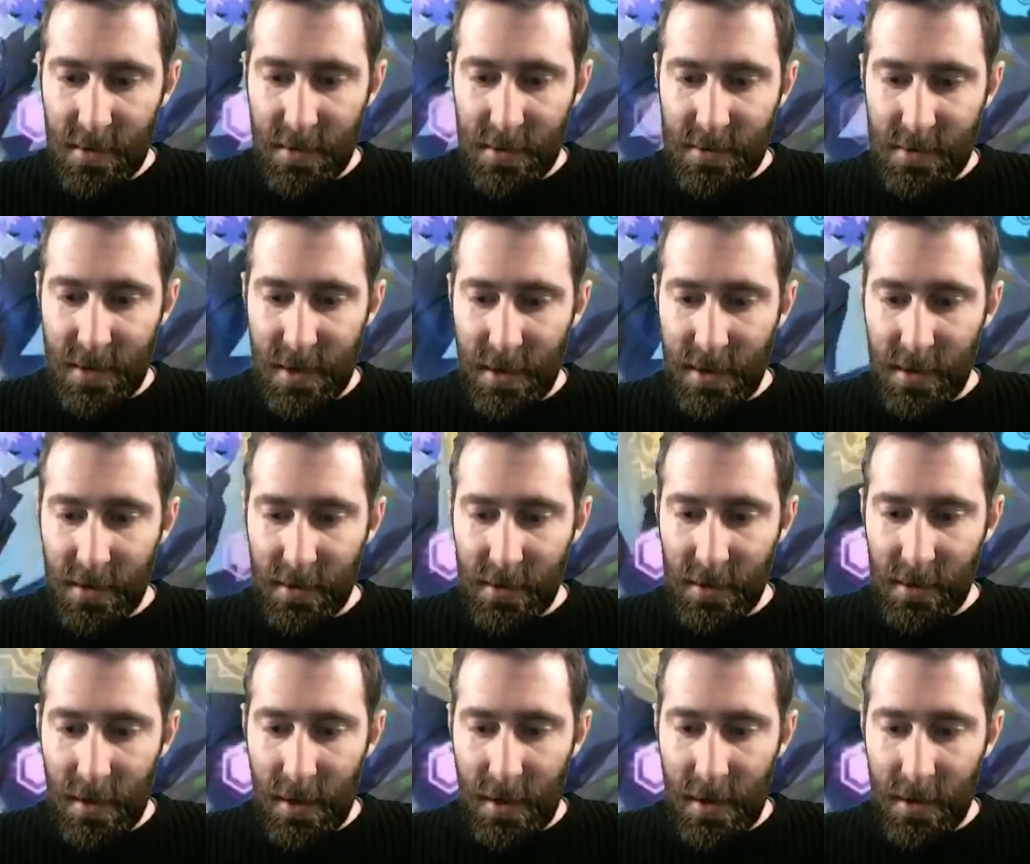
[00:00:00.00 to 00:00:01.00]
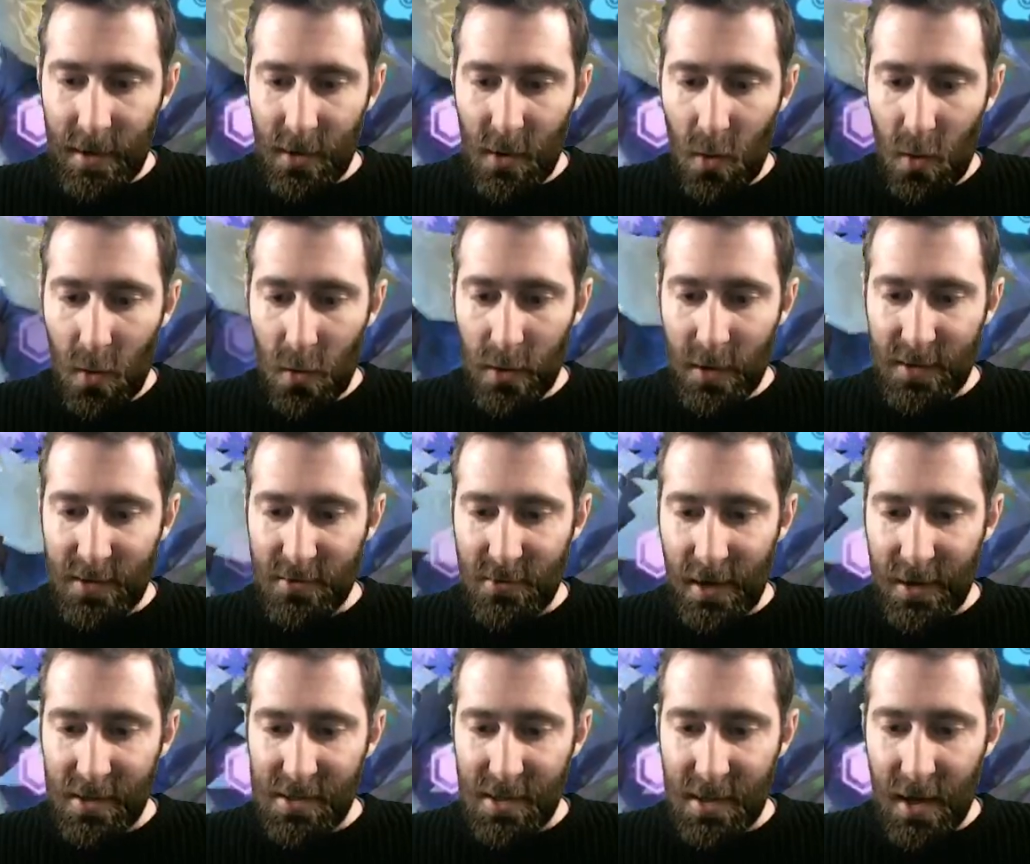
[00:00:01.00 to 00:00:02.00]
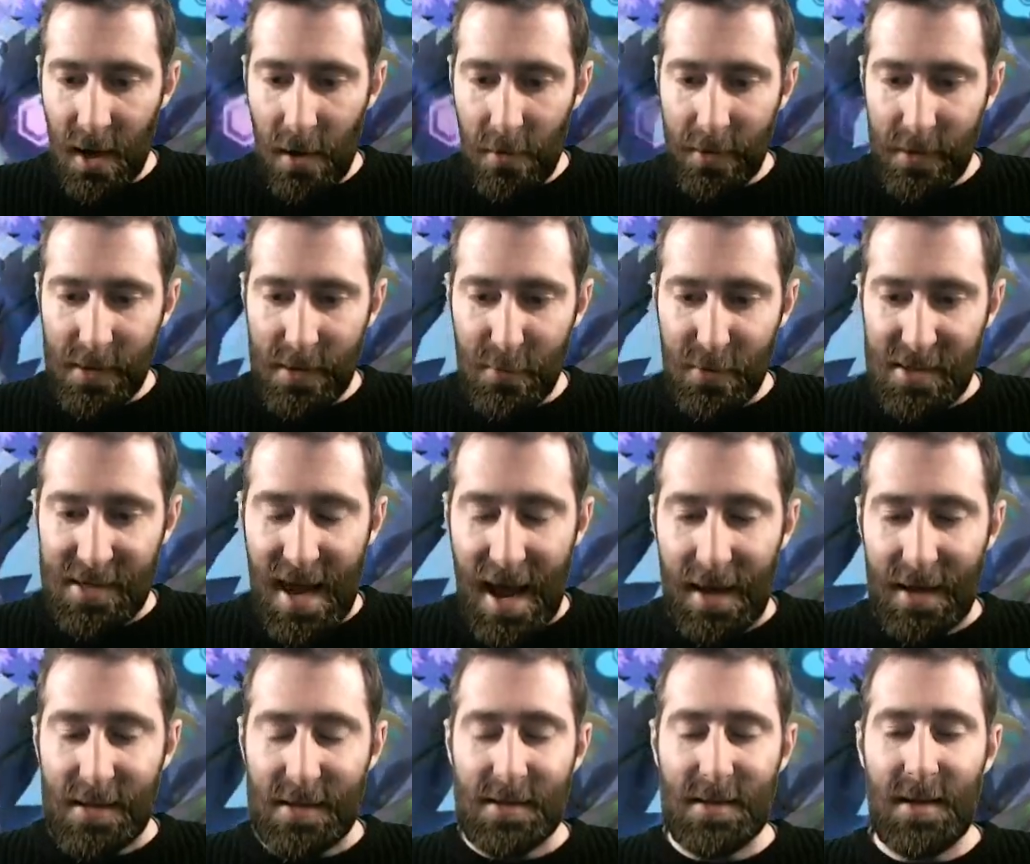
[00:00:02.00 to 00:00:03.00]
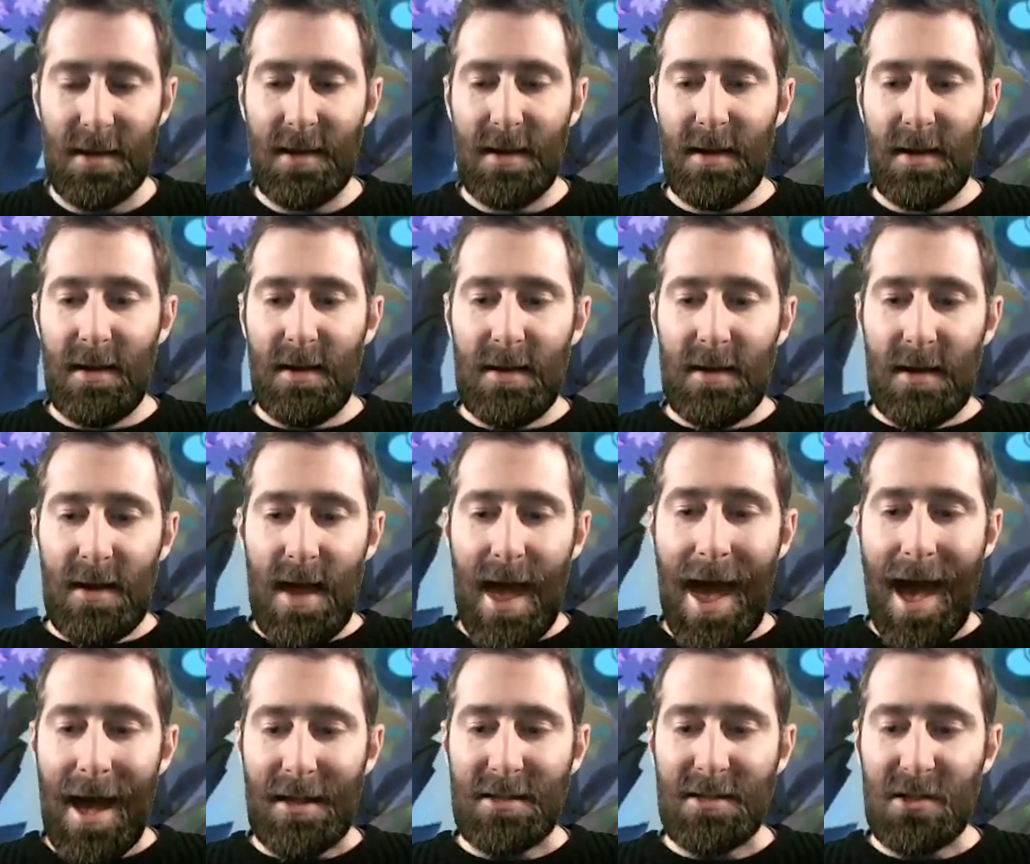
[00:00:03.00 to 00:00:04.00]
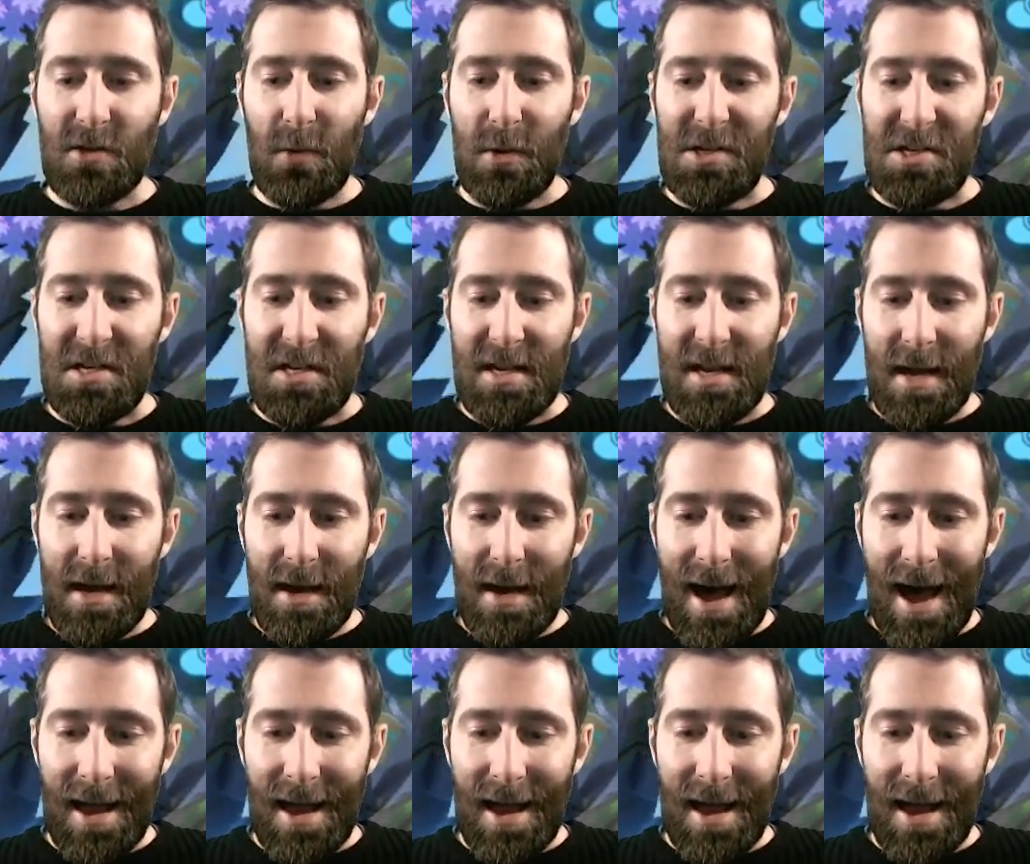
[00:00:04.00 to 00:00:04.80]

Let's get a little corner strategy going to protect our squishy